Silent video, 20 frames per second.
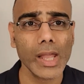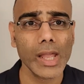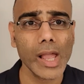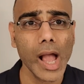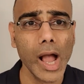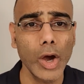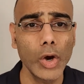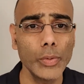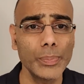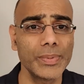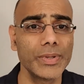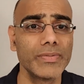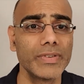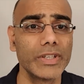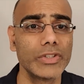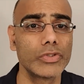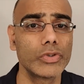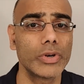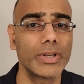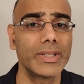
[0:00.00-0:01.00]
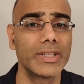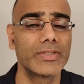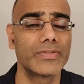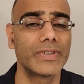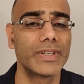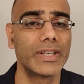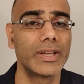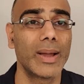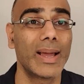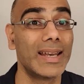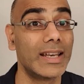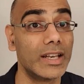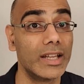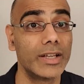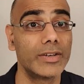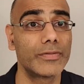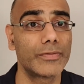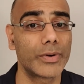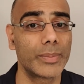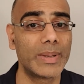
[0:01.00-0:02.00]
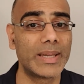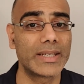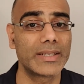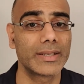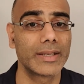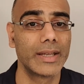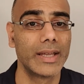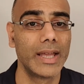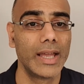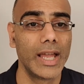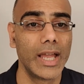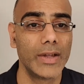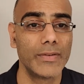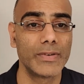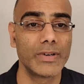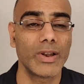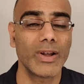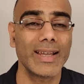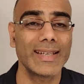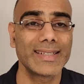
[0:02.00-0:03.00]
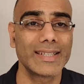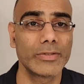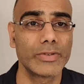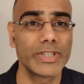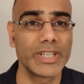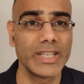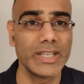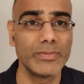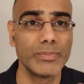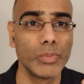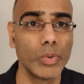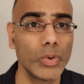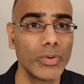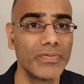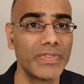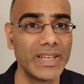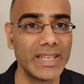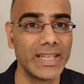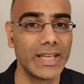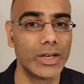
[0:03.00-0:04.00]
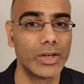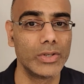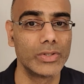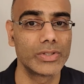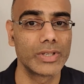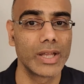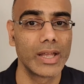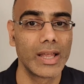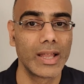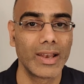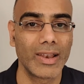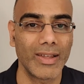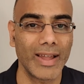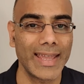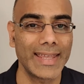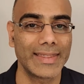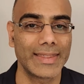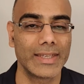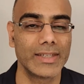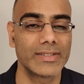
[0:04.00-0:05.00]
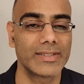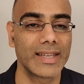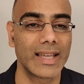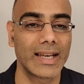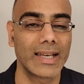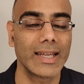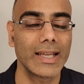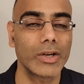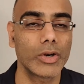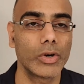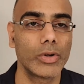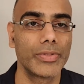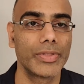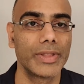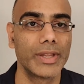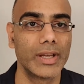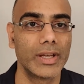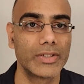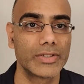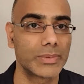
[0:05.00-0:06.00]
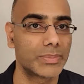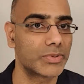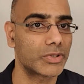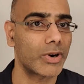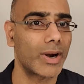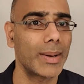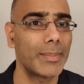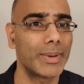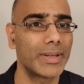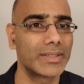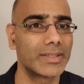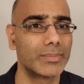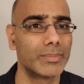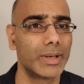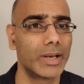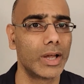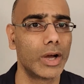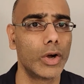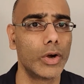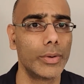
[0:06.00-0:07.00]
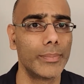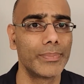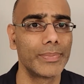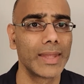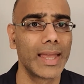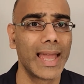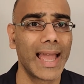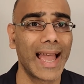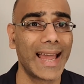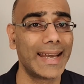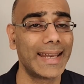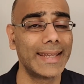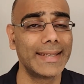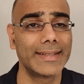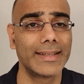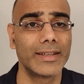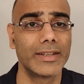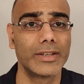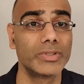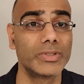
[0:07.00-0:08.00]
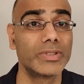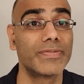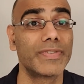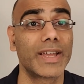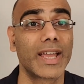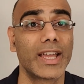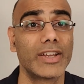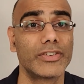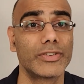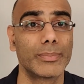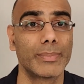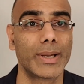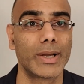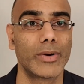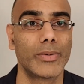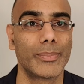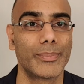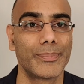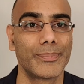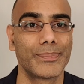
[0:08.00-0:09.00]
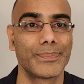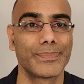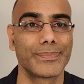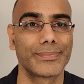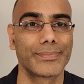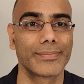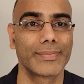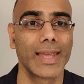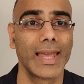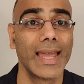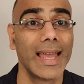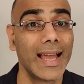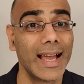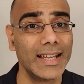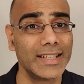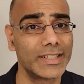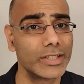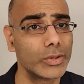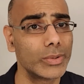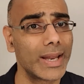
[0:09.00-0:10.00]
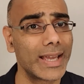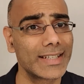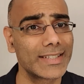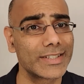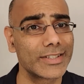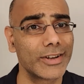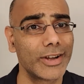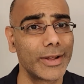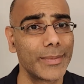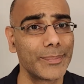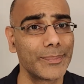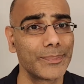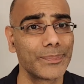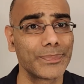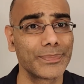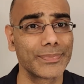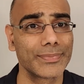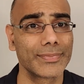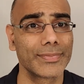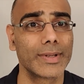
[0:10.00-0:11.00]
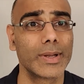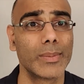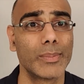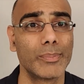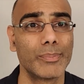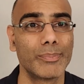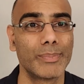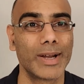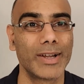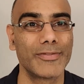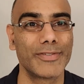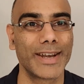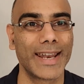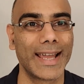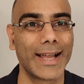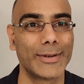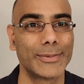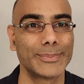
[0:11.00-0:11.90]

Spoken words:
I hope you've enjoyed this video and learned from it. If you'd like to receive more videos like this, then click on the subscribe button below and hit the notification bell. Until next time, bye for now.